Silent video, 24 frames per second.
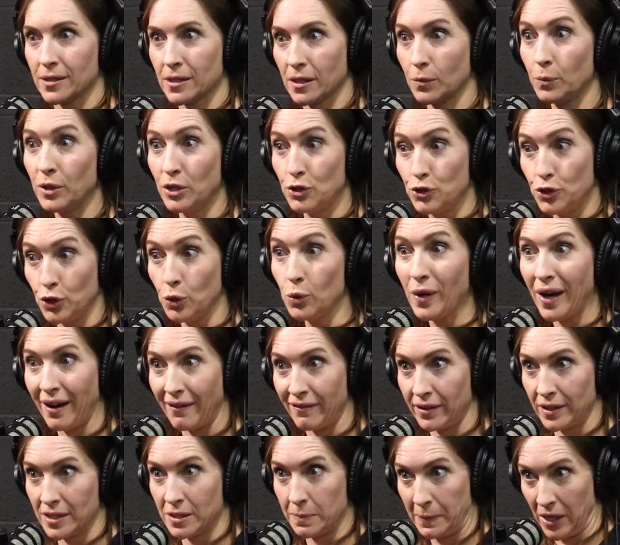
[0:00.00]
Like, we do have
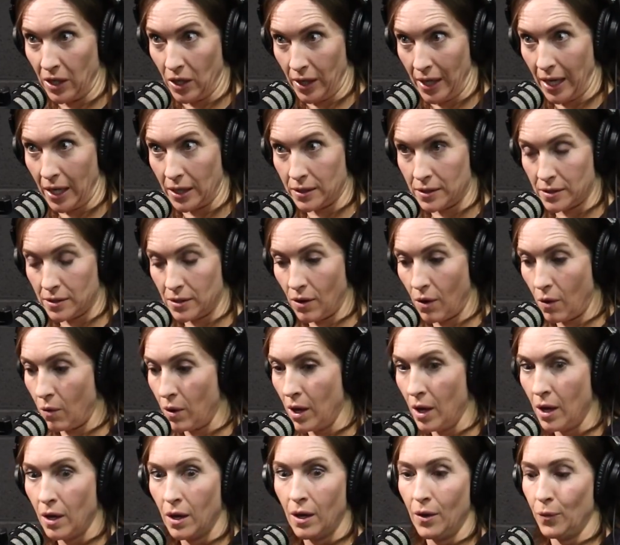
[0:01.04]
experience. So
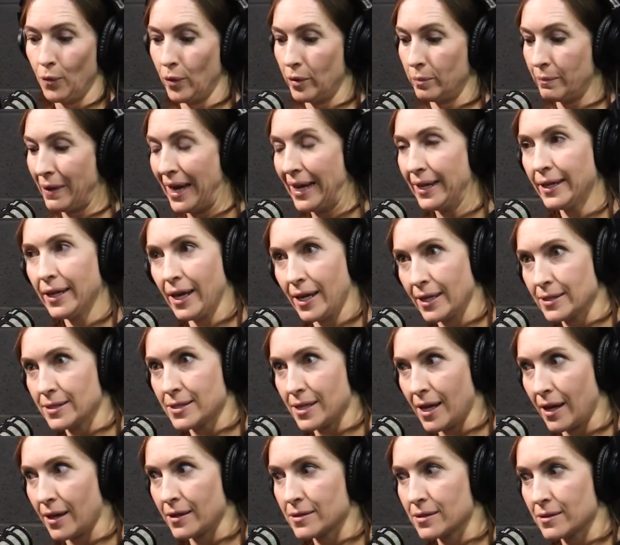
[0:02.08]
when my kid
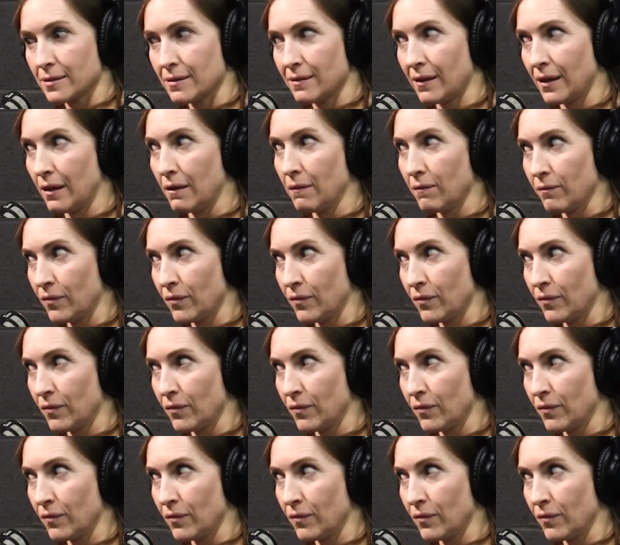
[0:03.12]
says, like,